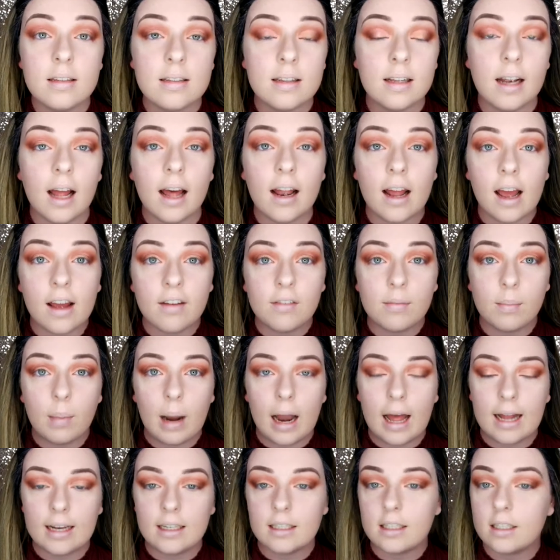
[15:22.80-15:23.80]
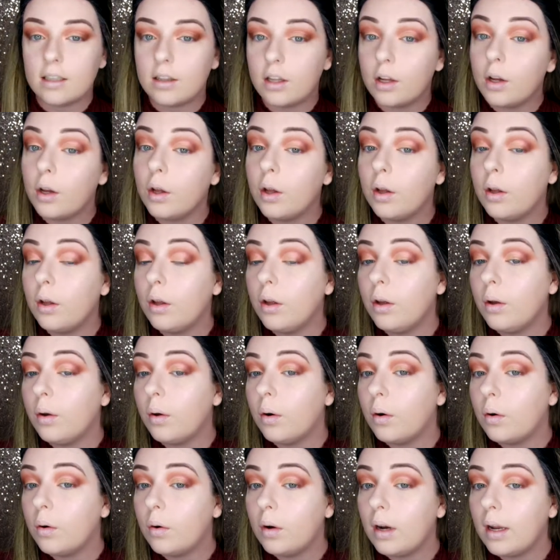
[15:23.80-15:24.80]
So now that I've blended the ear
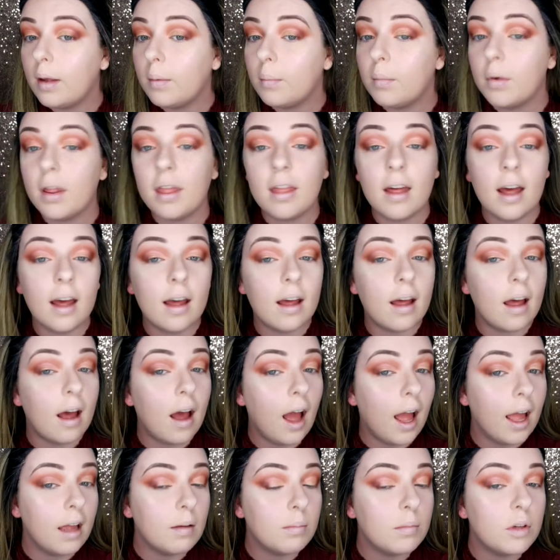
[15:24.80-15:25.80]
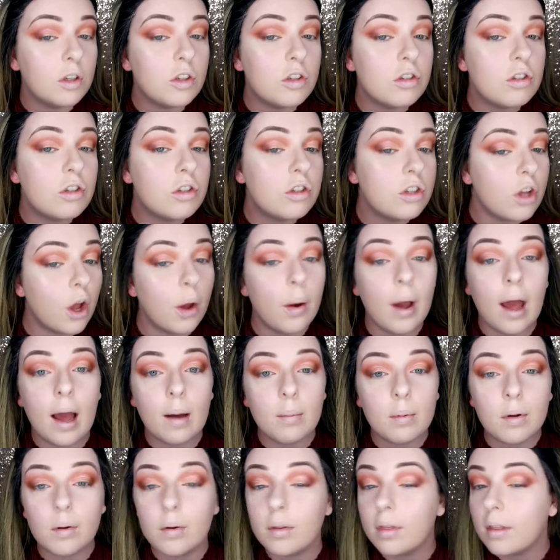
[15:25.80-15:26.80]
all in with it, I'm so
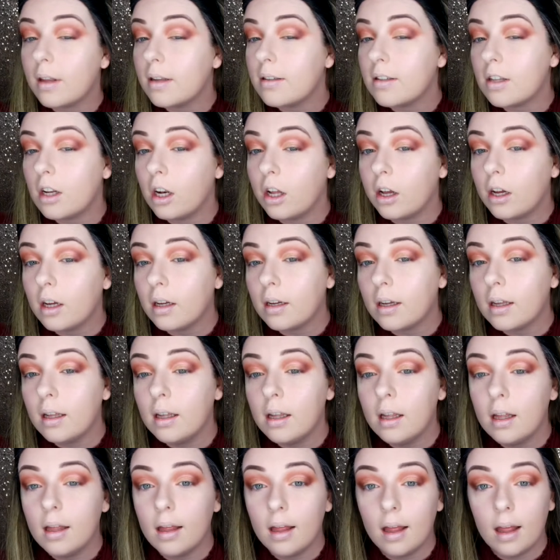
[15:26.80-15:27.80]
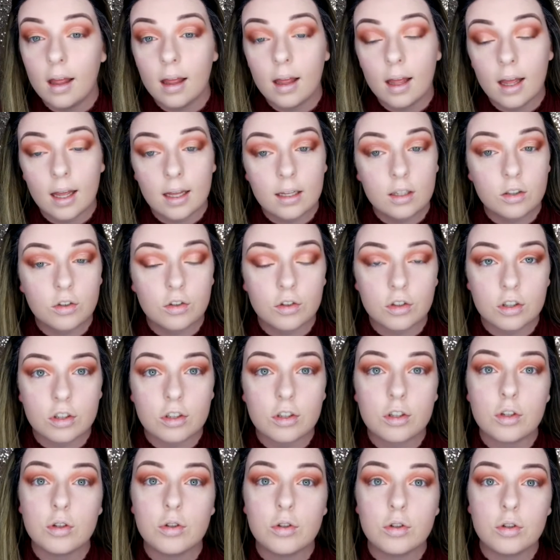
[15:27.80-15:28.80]
happy with this look. It's
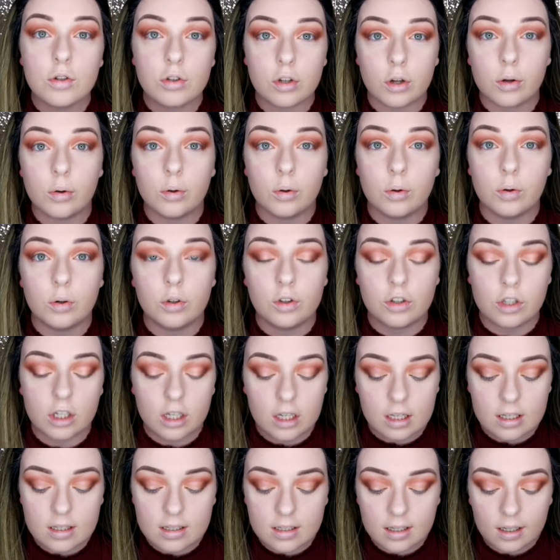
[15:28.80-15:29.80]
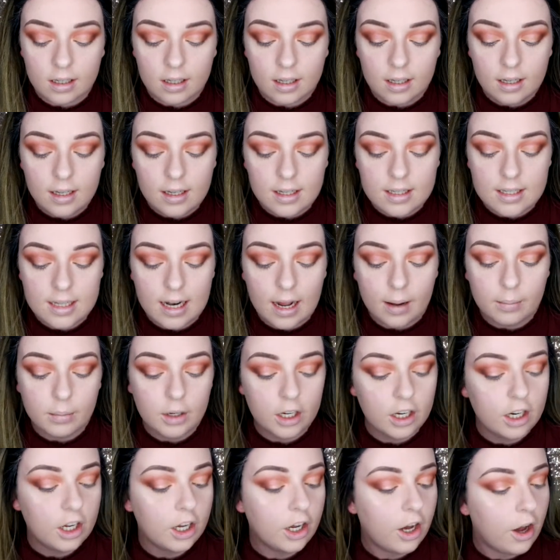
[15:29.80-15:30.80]
just so gorgeous. So now I'm
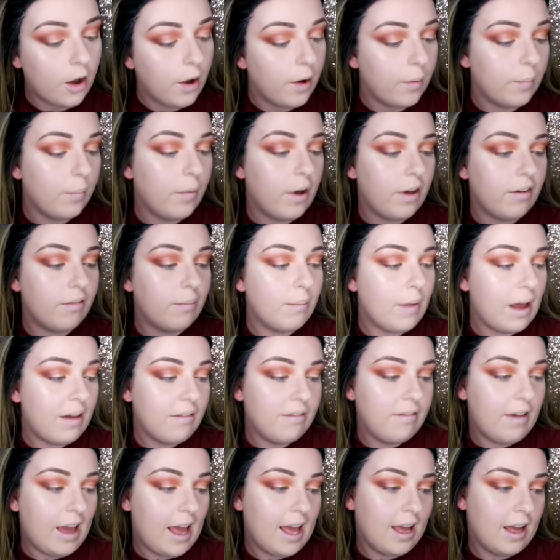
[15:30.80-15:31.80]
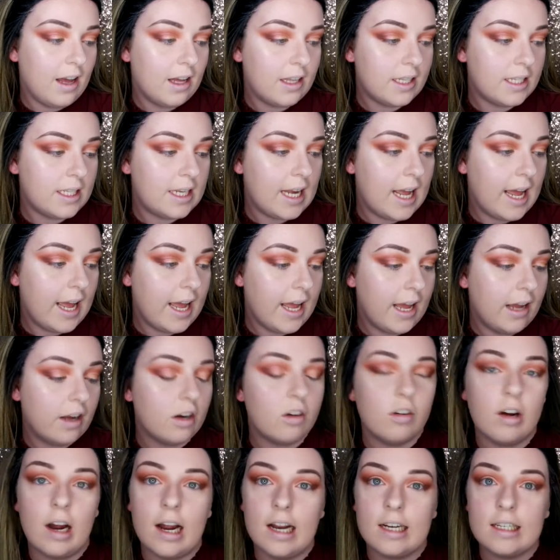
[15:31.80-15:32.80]
going to go in with my Vegas Nay
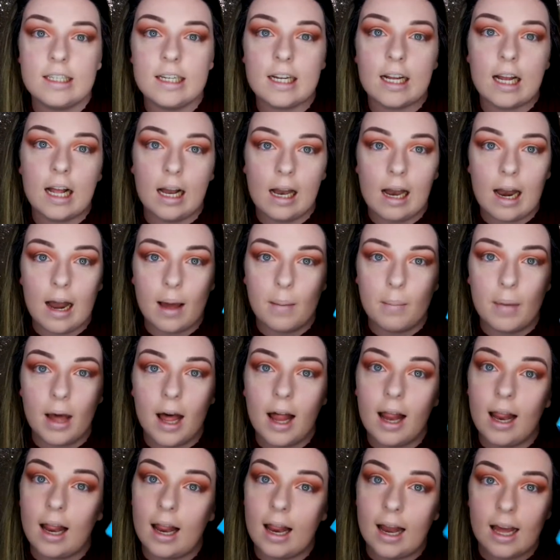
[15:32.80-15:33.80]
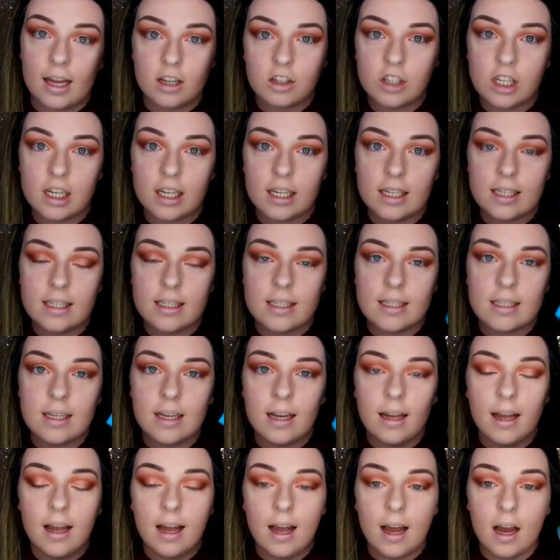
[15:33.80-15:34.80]
Grand Glamour Lashes.
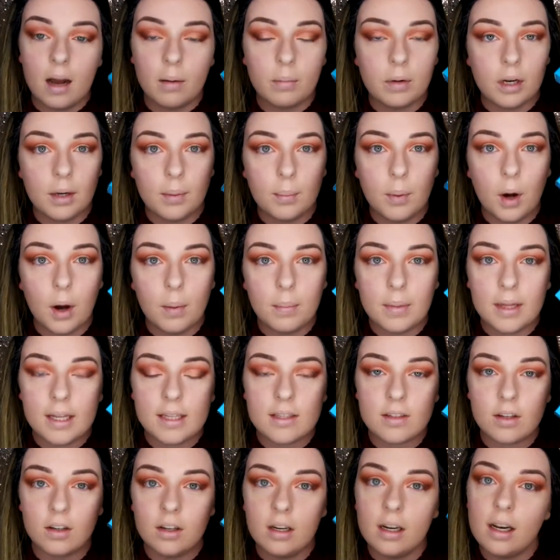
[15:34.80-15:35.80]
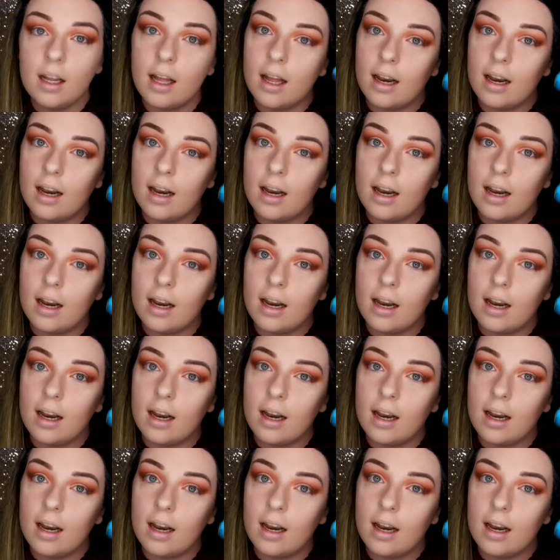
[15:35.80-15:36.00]
I'm going to pop these on.